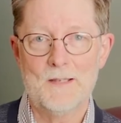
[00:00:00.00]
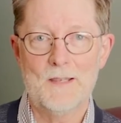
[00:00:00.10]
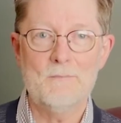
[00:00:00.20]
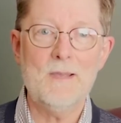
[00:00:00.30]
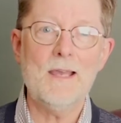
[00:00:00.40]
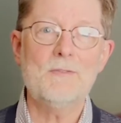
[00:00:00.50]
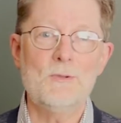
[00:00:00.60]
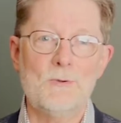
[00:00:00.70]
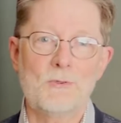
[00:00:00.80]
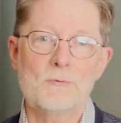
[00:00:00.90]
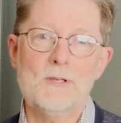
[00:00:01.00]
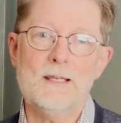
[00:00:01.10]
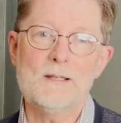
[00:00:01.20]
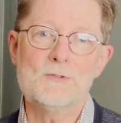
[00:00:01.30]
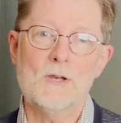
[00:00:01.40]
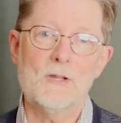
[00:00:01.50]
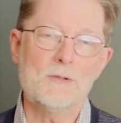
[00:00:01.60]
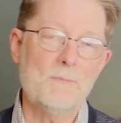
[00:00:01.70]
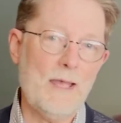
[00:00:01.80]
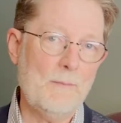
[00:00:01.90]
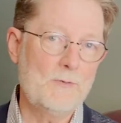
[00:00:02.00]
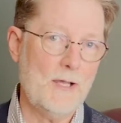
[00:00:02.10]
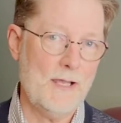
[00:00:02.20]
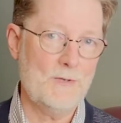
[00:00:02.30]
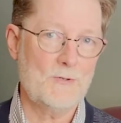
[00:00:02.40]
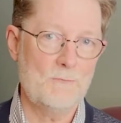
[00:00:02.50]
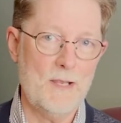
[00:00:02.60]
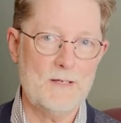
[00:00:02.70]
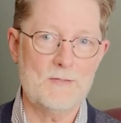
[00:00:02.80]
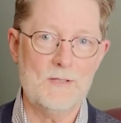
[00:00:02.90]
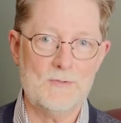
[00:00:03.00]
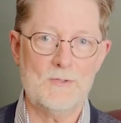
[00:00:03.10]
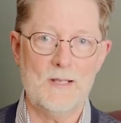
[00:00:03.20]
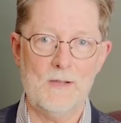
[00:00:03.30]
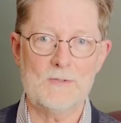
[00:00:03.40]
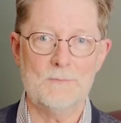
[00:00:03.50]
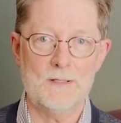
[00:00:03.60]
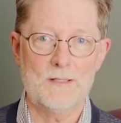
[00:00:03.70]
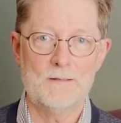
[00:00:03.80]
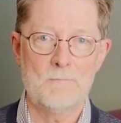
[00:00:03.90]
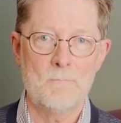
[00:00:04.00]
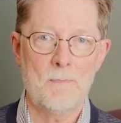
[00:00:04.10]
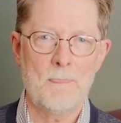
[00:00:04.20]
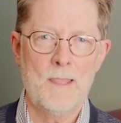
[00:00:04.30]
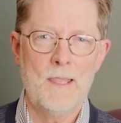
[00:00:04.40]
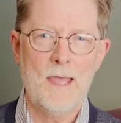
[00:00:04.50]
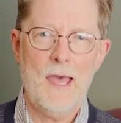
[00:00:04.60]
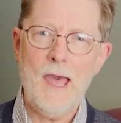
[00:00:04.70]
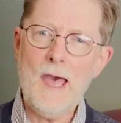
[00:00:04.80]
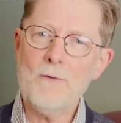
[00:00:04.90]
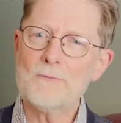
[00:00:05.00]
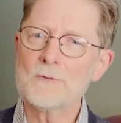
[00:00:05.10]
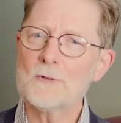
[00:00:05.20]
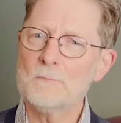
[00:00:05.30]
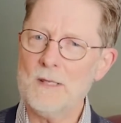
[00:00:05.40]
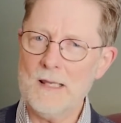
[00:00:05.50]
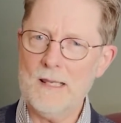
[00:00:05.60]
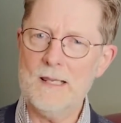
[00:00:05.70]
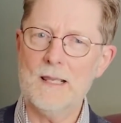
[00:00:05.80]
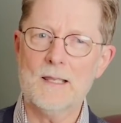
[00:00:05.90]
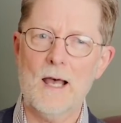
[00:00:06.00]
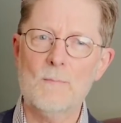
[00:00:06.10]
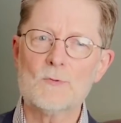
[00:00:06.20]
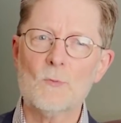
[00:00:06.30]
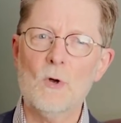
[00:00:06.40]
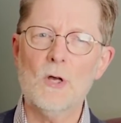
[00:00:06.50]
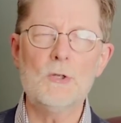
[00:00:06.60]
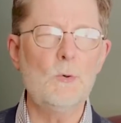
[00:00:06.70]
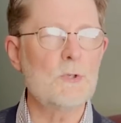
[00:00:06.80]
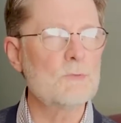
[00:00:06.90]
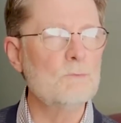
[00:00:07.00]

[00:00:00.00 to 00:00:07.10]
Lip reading: In Matthew 3, John the Baptizer makes this announcement. After me comes one who is